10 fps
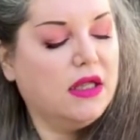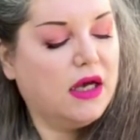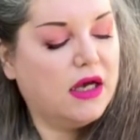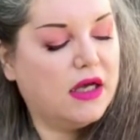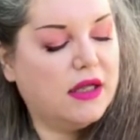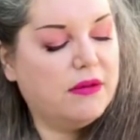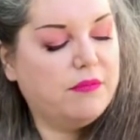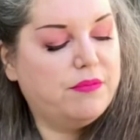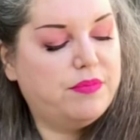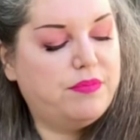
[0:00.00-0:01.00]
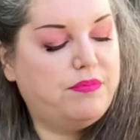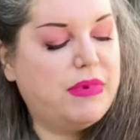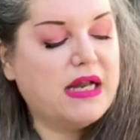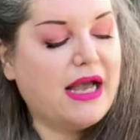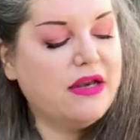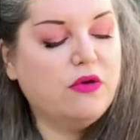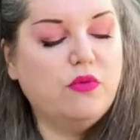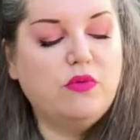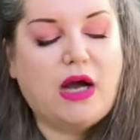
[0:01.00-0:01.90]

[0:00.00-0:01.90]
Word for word: Uh, but I don't,